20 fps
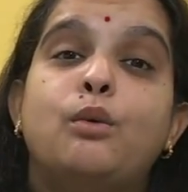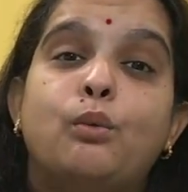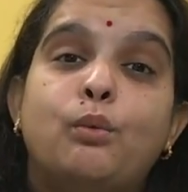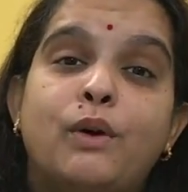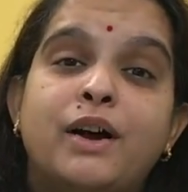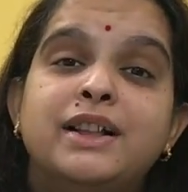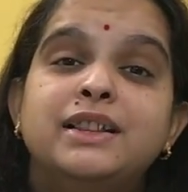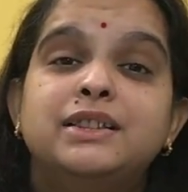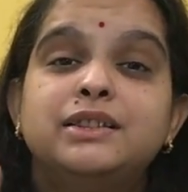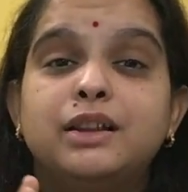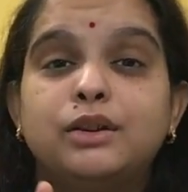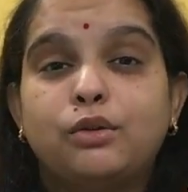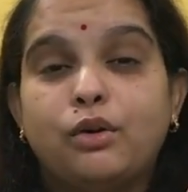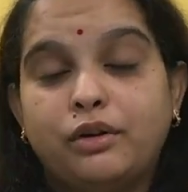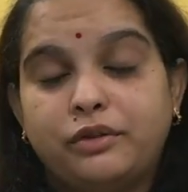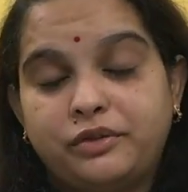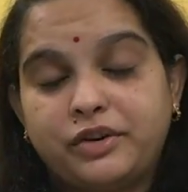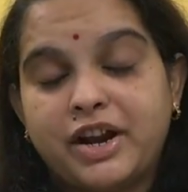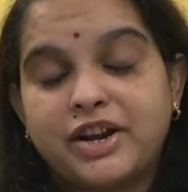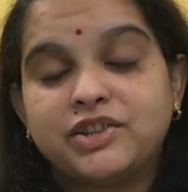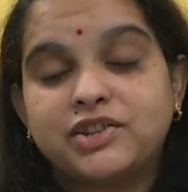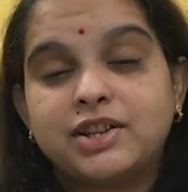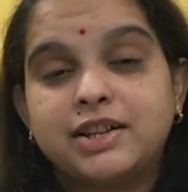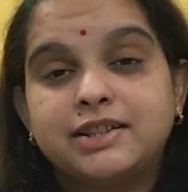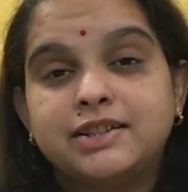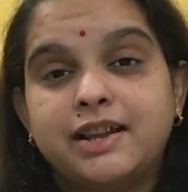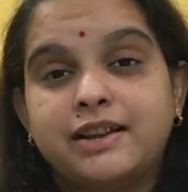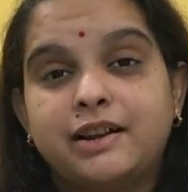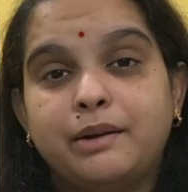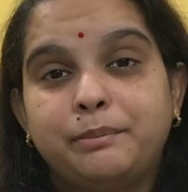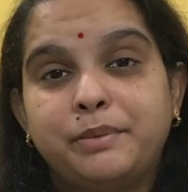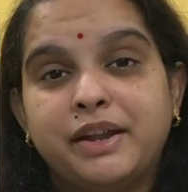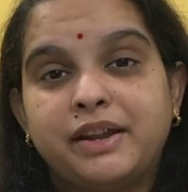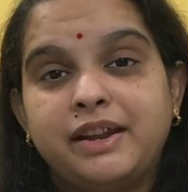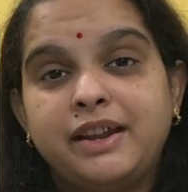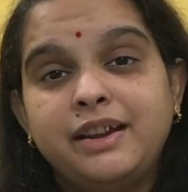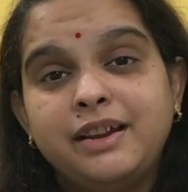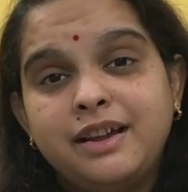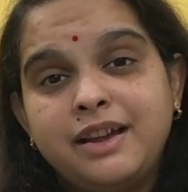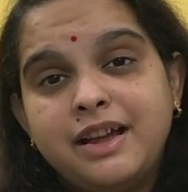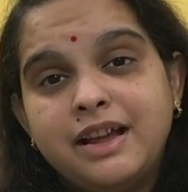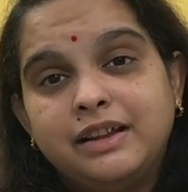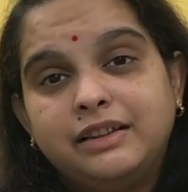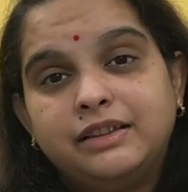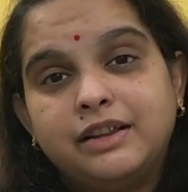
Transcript: Once the contractions are appearing,